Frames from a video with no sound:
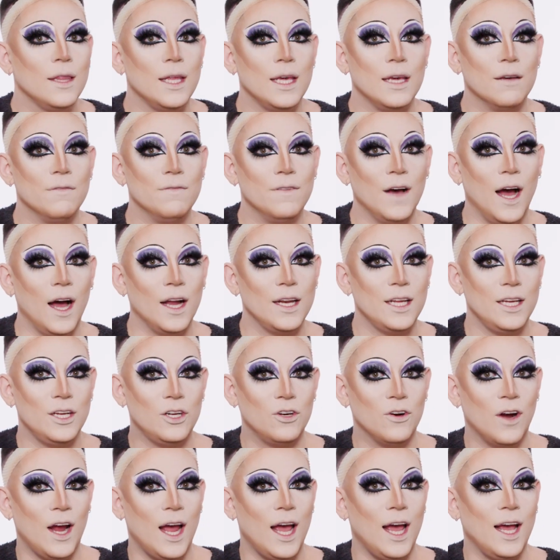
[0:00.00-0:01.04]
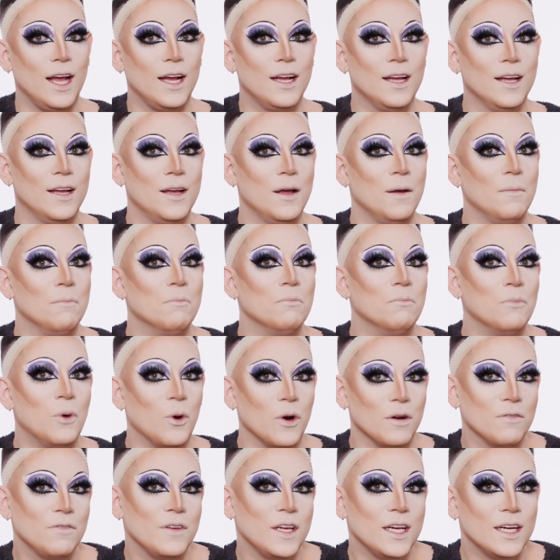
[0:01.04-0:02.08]
the Avani Gregg
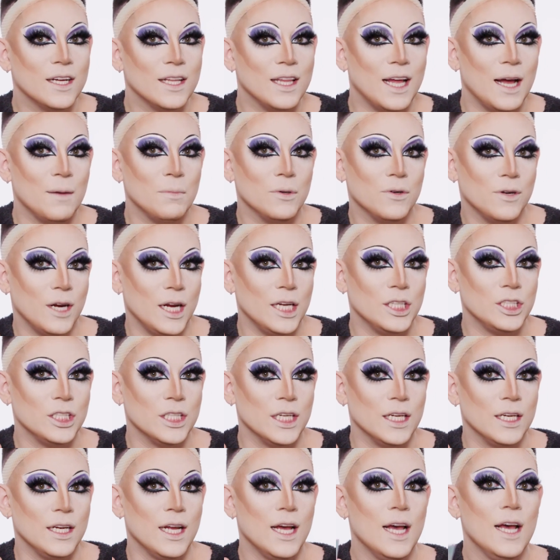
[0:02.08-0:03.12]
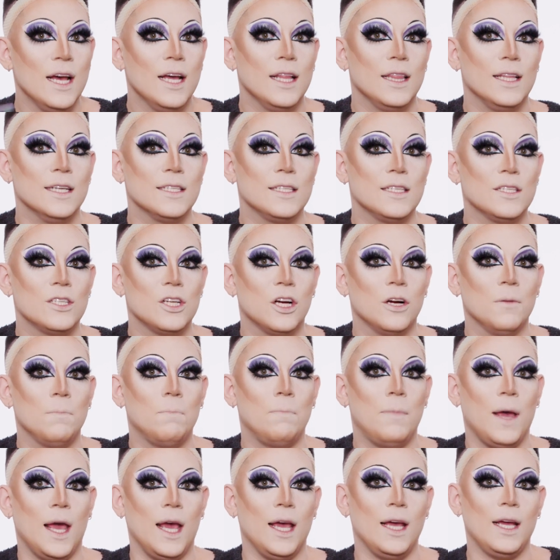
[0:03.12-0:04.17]
Morphe collaboration. This is her
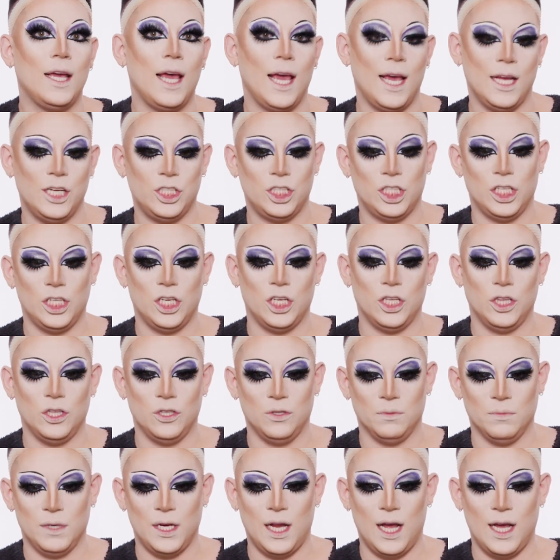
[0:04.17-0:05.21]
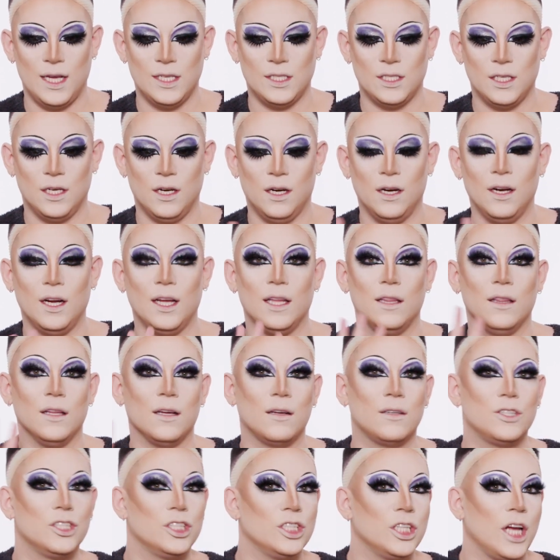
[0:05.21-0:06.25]
Baycation Luminizer in
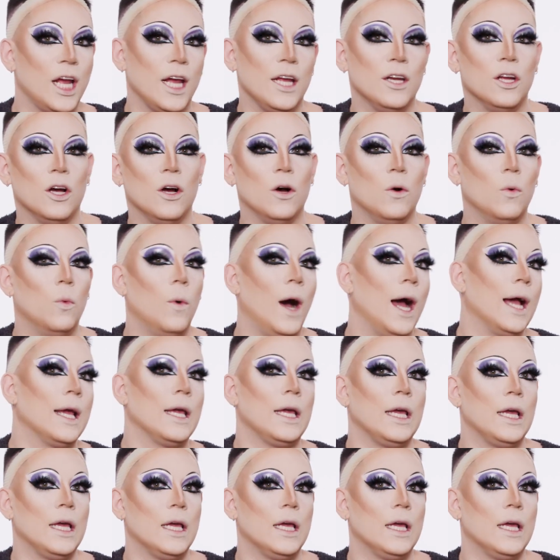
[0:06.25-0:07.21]
the shade Hawaii.